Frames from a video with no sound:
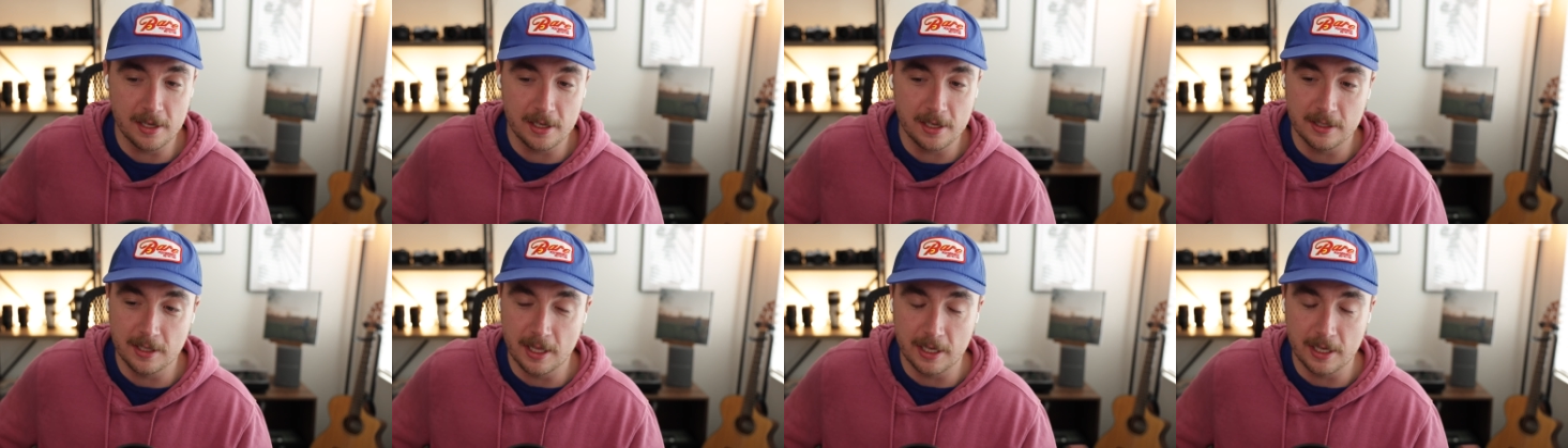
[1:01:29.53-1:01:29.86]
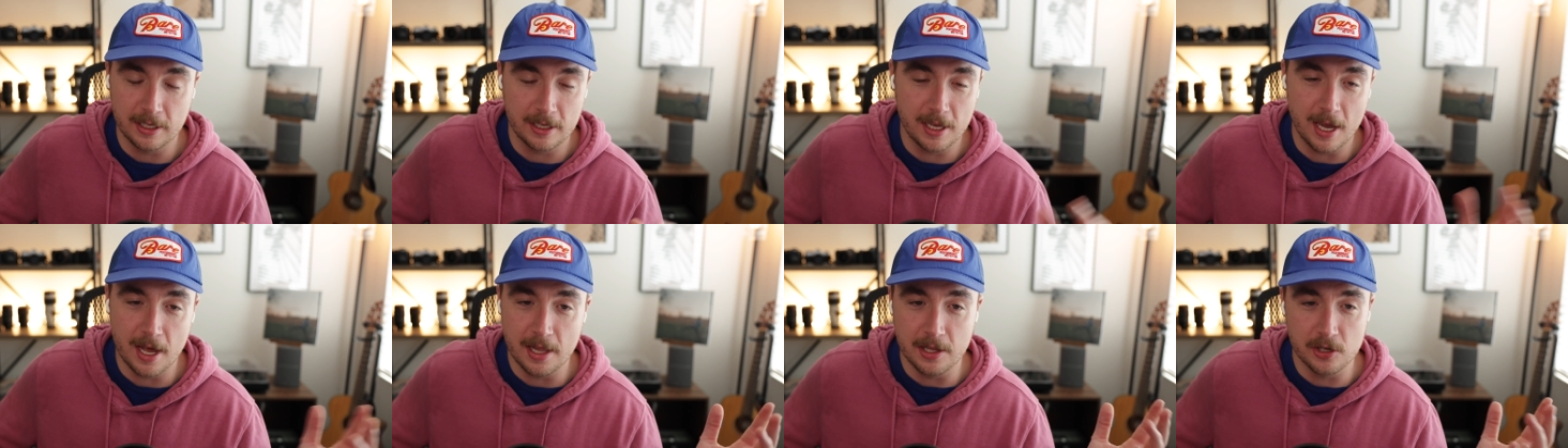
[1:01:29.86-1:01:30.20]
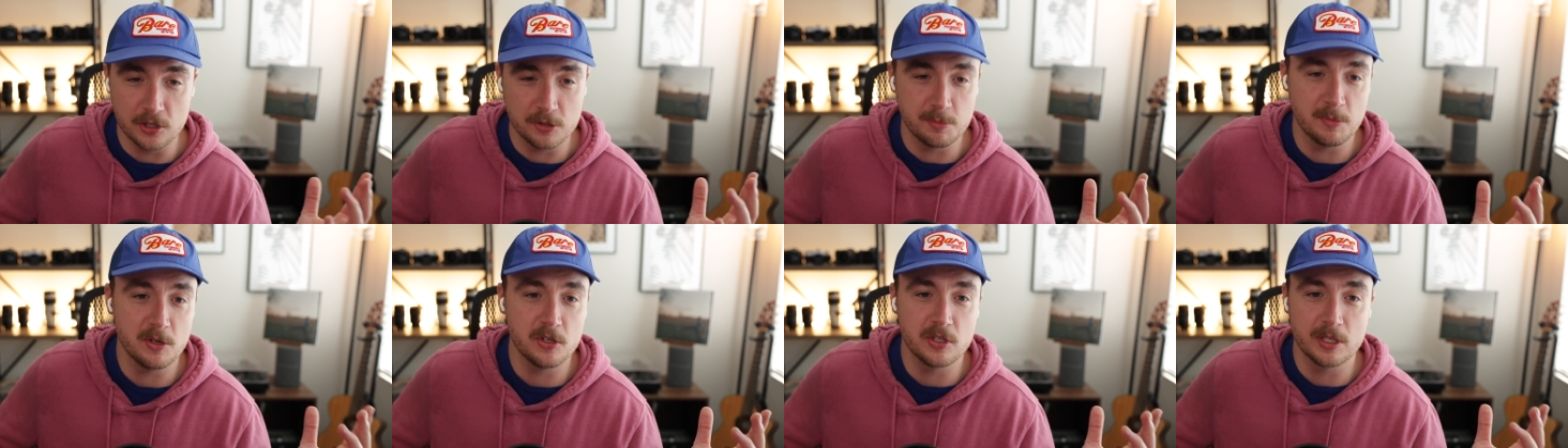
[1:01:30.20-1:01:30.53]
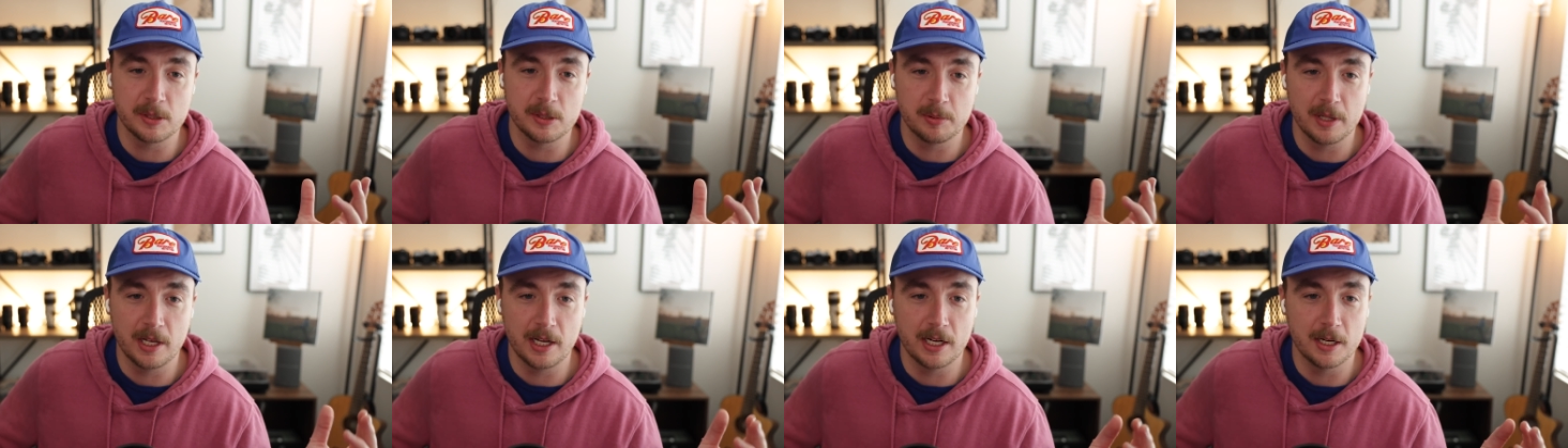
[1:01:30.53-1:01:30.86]
and like yeah, there's music
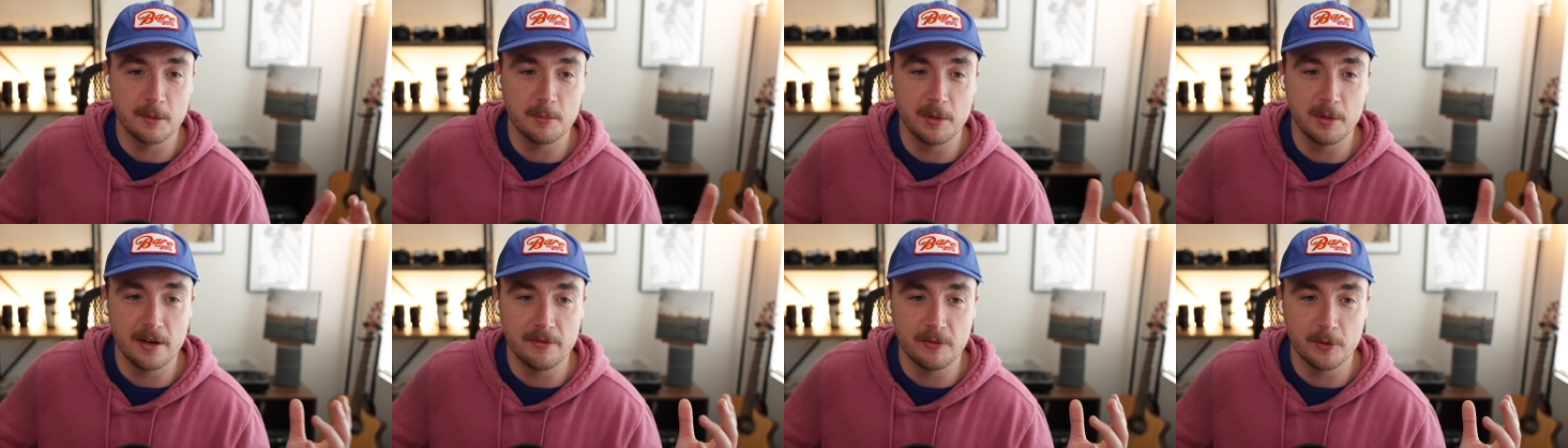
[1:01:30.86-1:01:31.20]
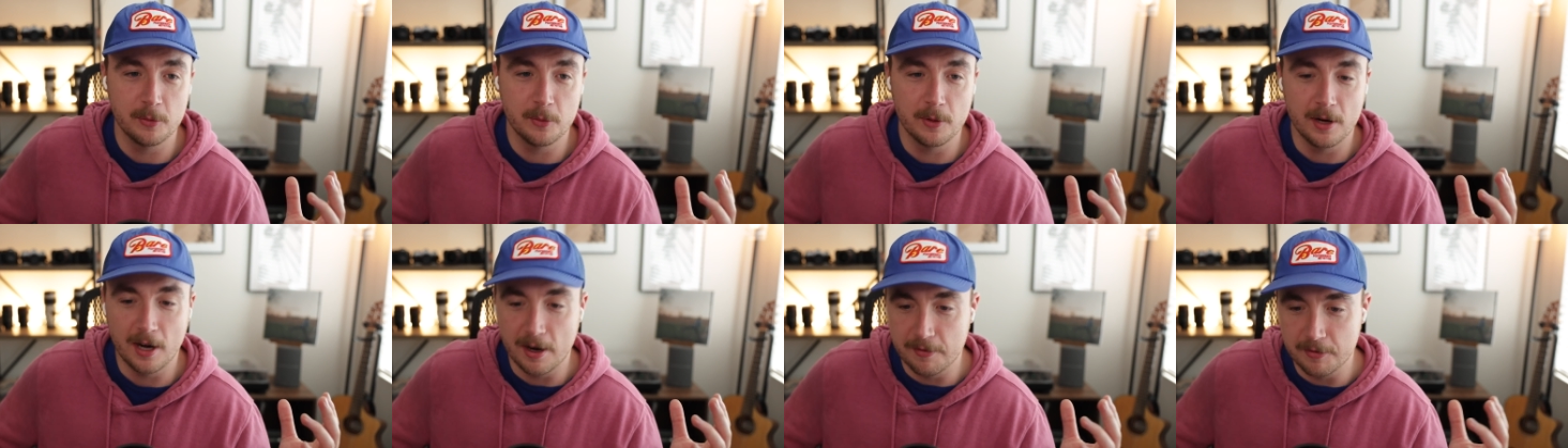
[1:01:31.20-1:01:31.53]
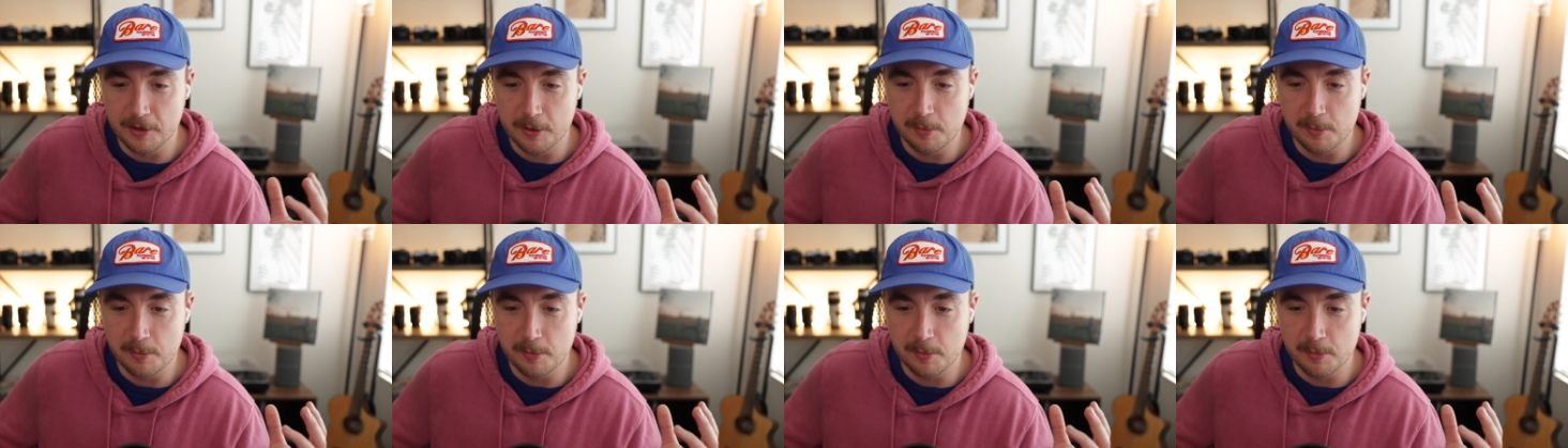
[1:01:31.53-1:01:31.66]
playing above or whatever.